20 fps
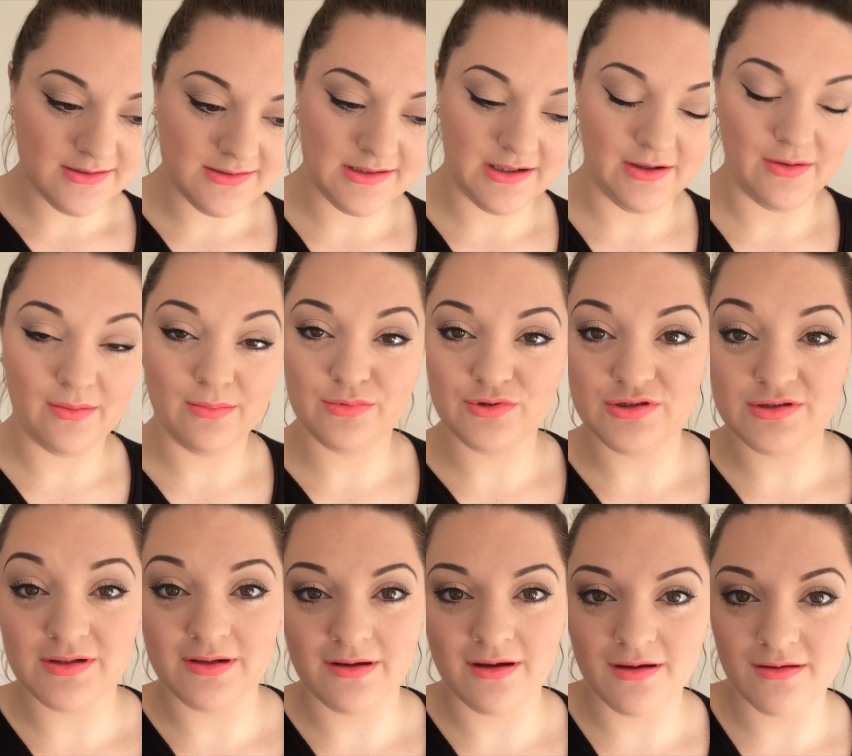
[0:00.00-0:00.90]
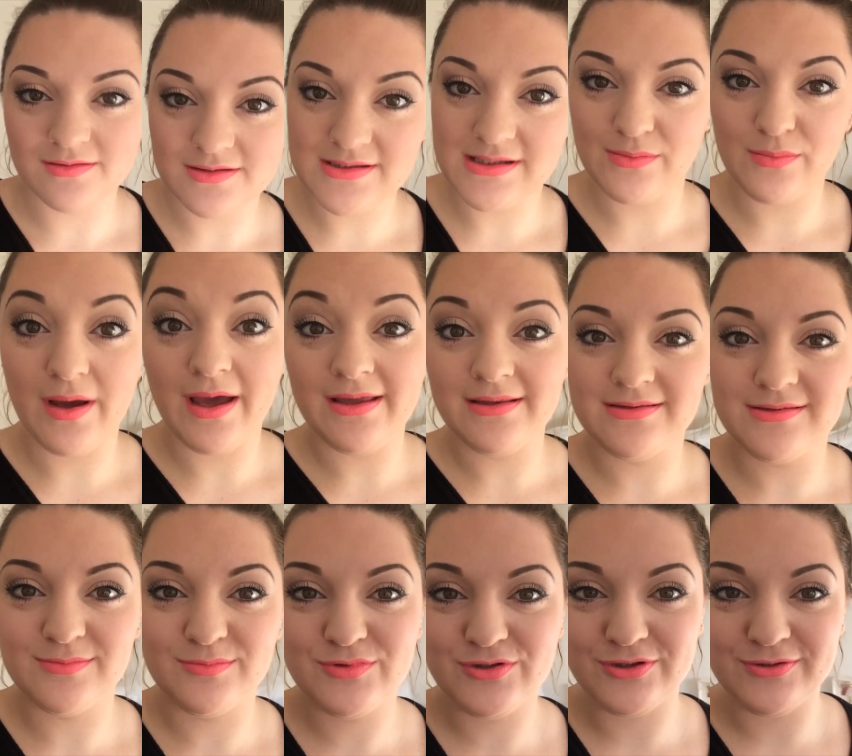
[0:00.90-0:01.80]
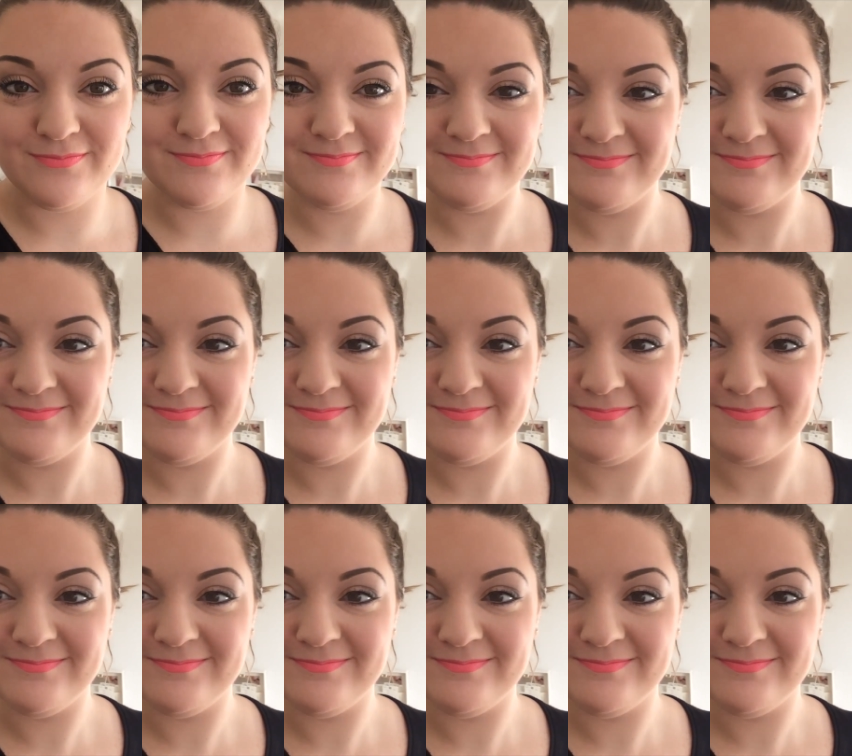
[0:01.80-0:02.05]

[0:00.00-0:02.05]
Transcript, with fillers: So I'm just going to go see what it's up to.